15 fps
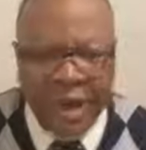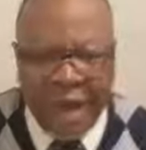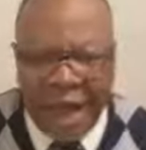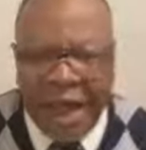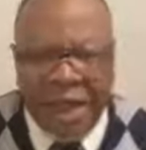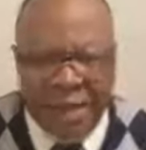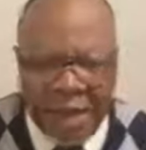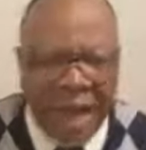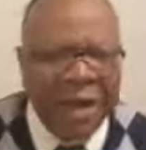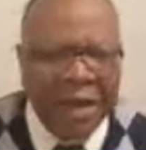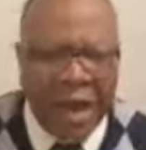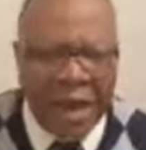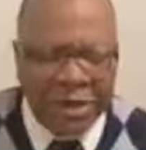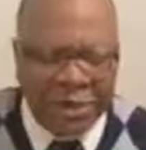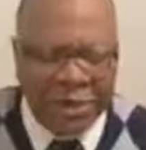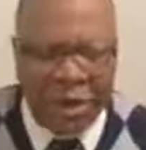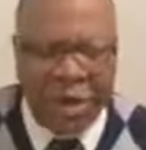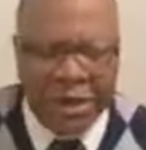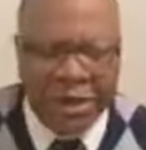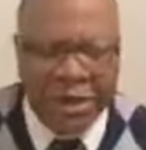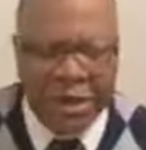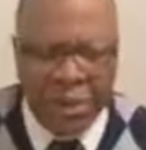I dare not
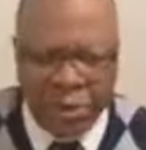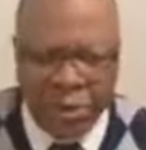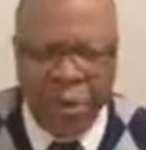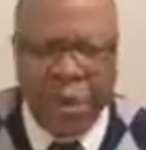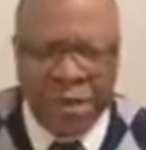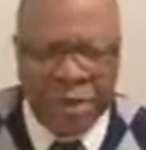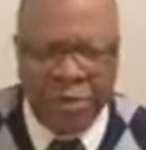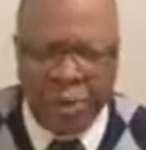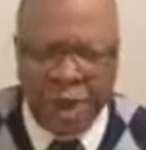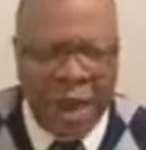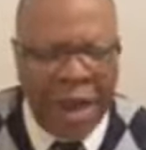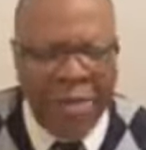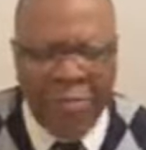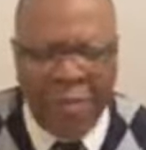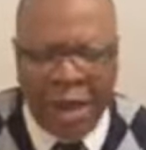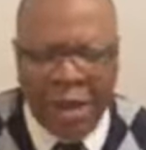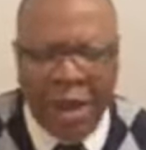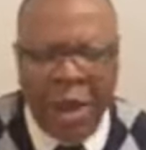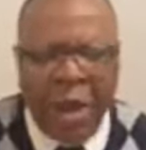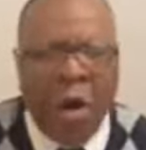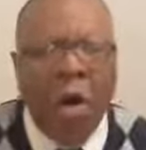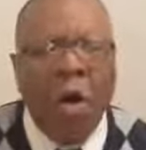trust the sweetest frame, but
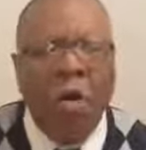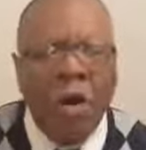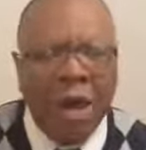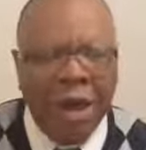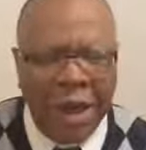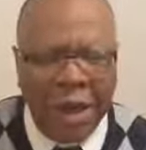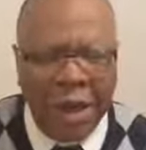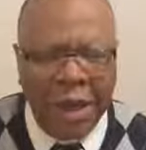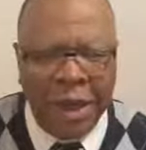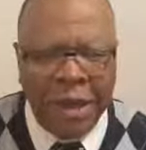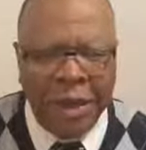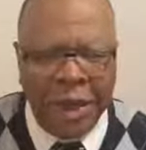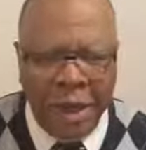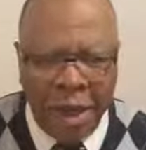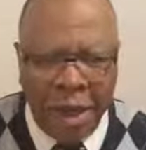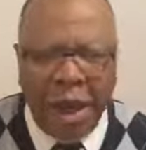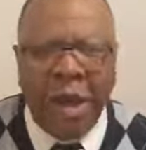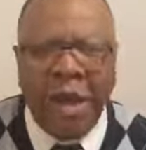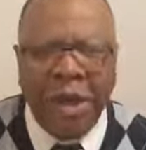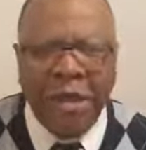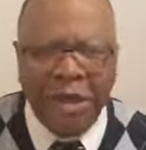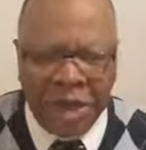wholly lean
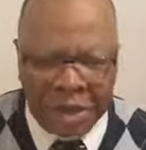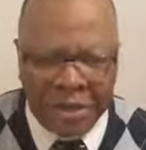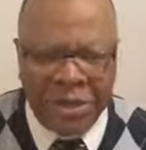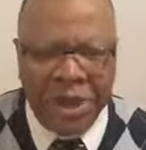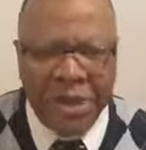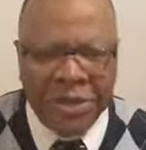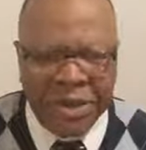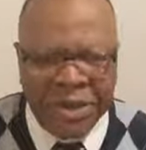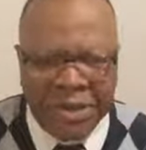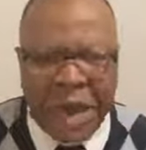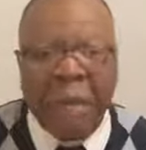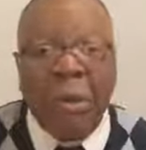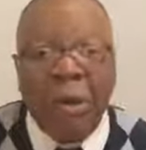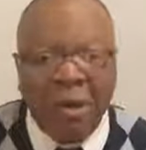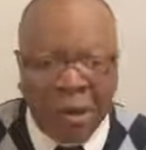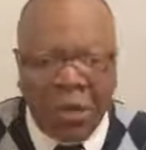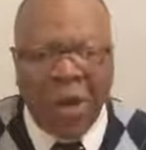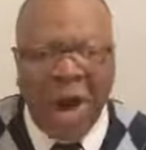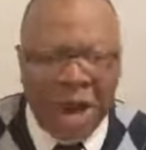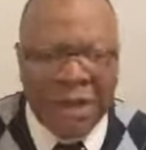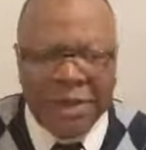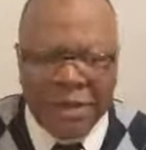on Jesus' name. On
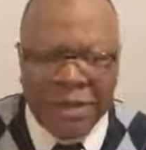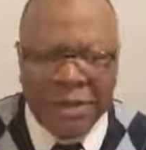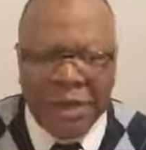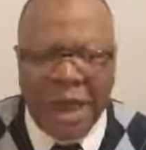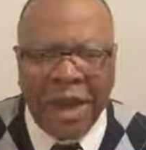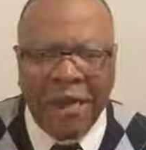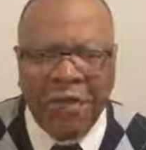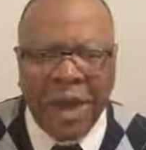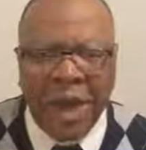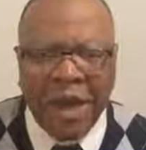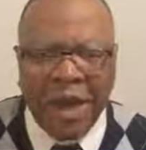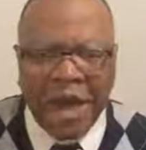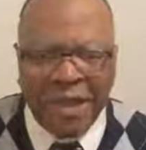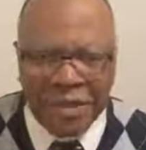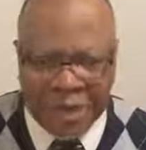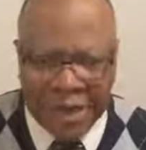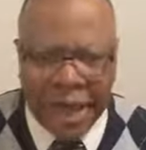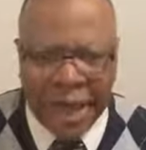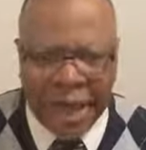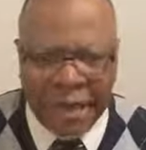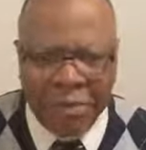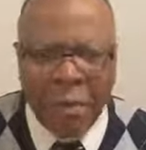Christ, the solid rock, I
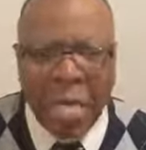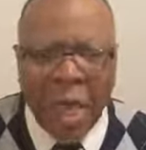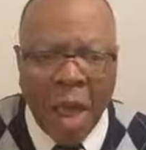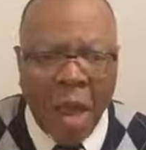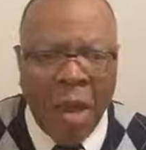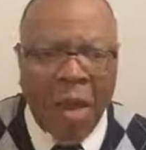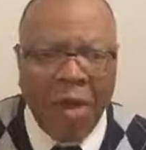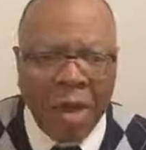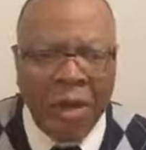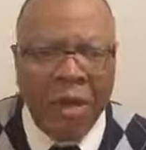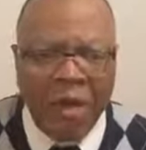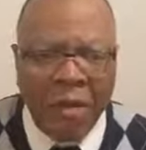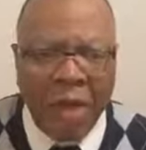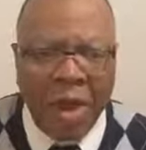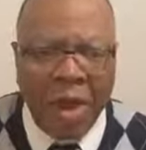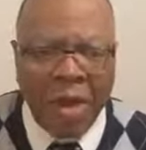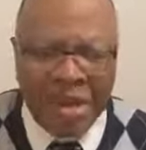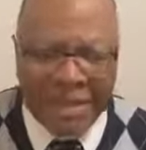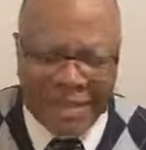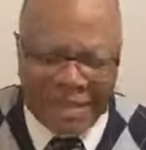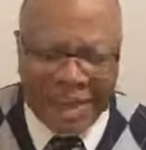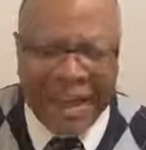stand. All other ground
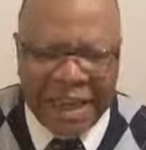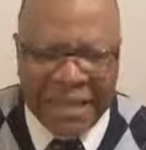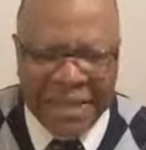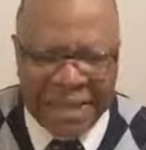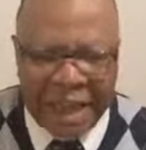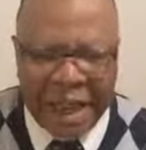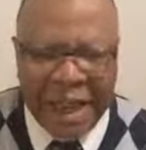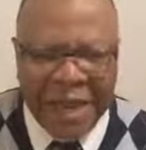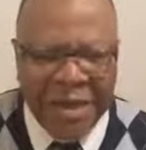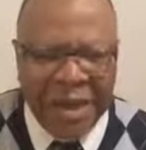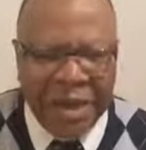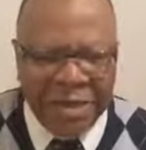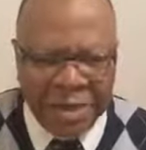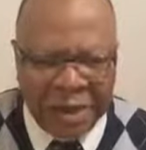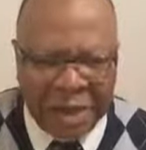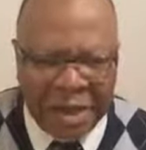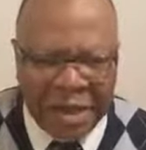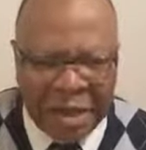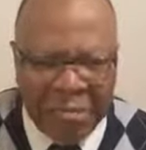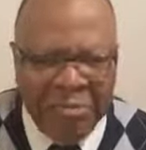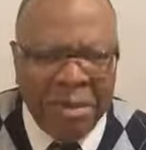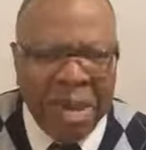is sinking sand. So in
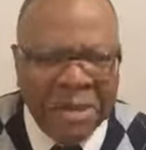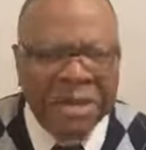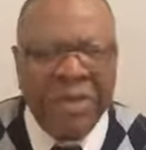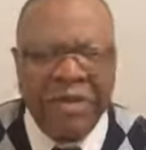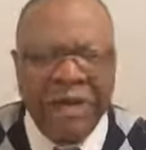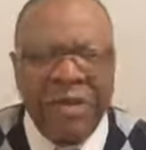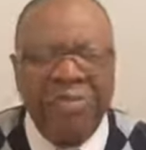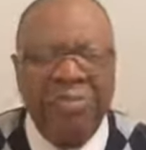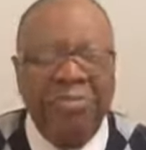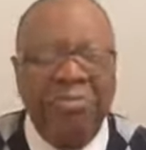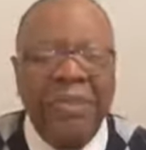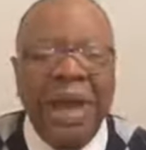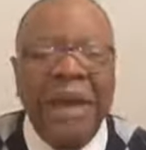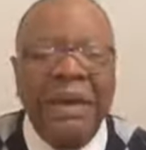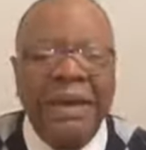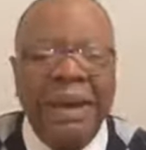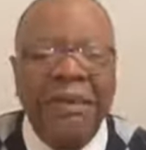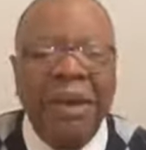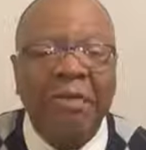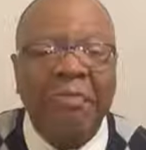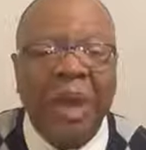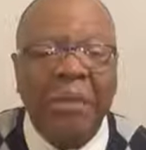the midst of this
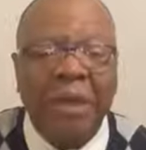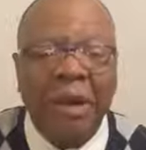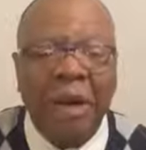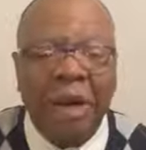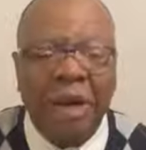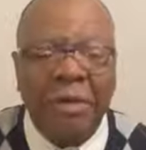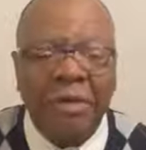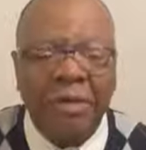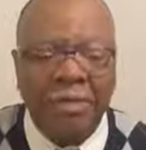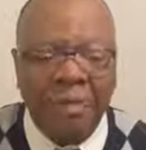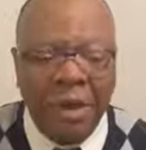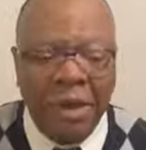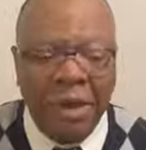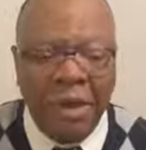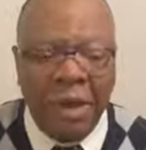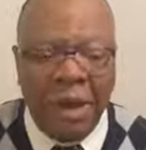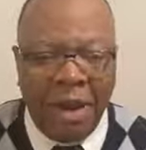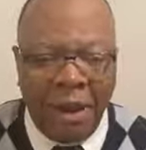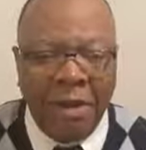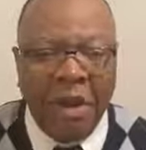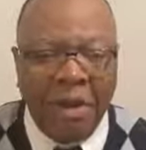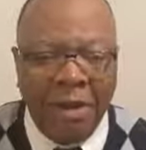pandemic, my beloved,
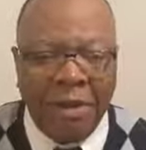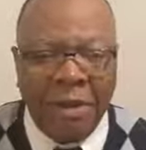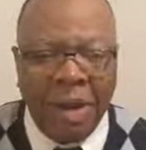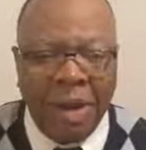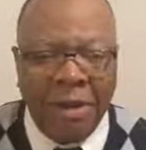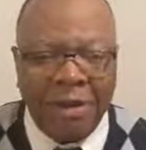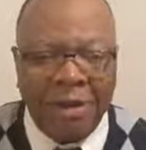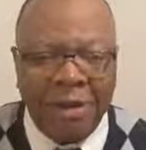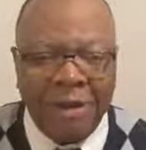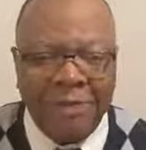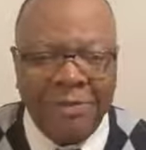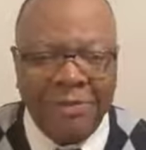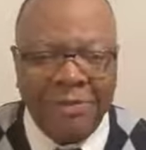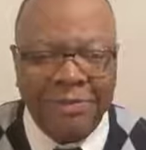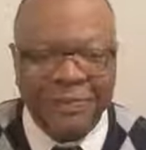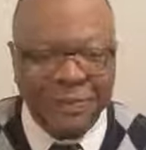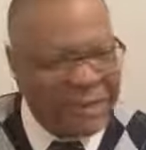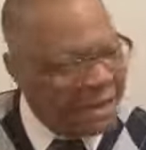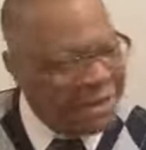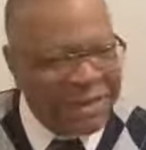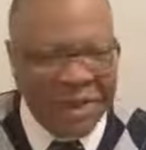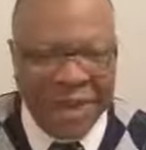all other ground
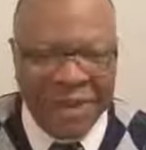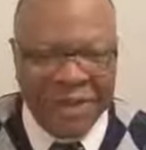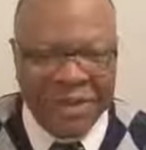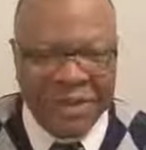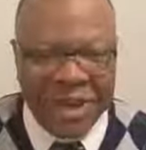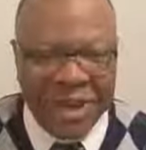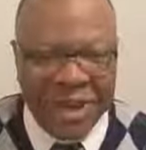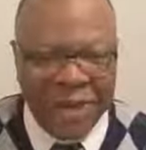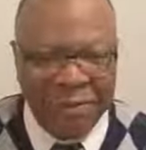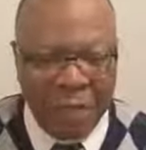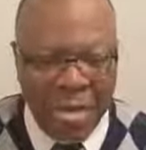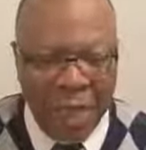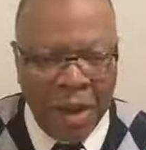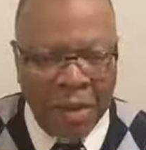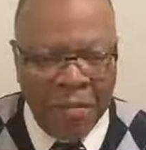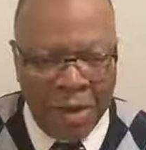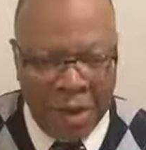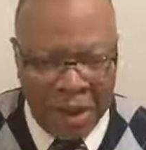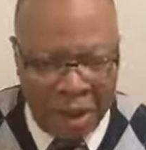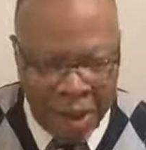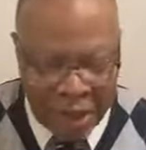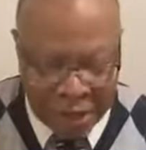is sinking sand. But
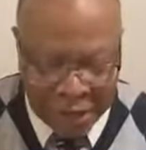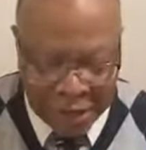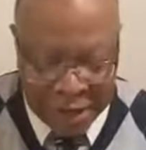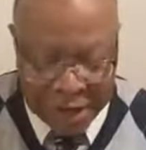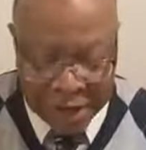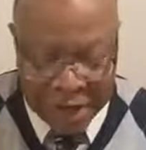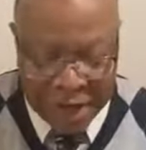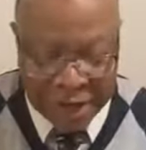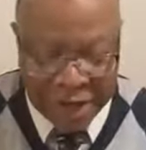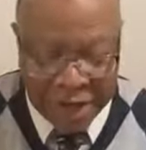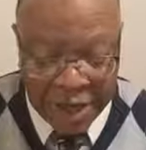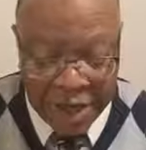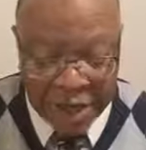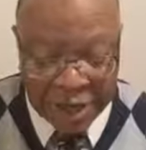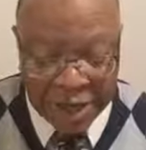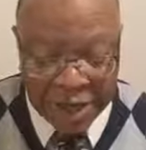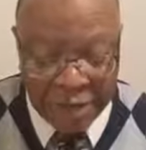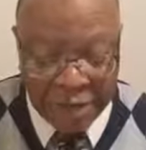God does not change.